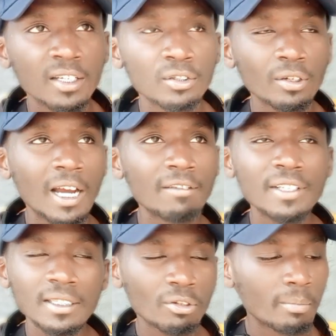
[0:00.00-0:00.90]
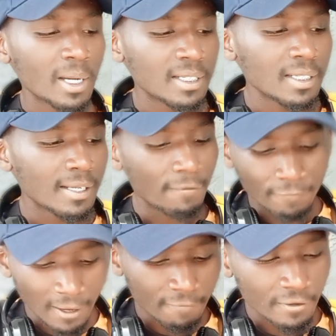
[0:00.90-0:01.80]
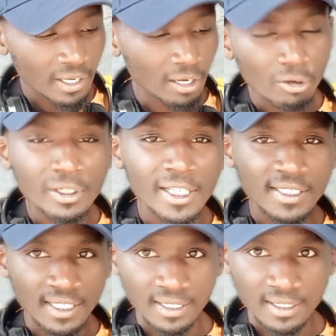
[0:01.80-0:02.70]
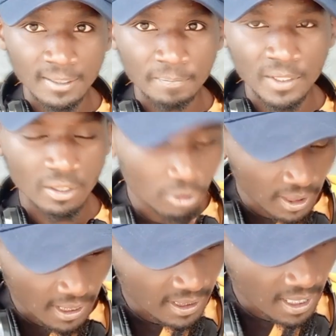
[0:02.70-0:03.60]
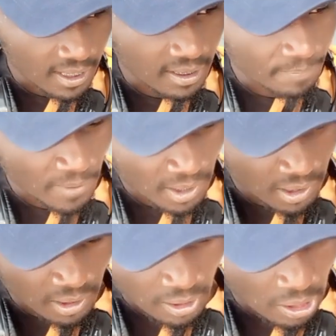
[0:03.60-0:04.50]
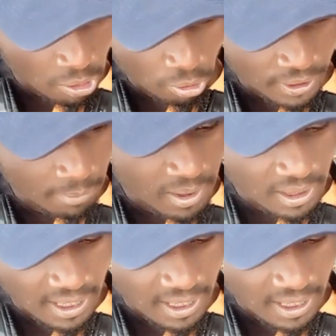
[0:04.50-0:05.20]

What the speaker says: So I've just combined a very long distance using a slide or something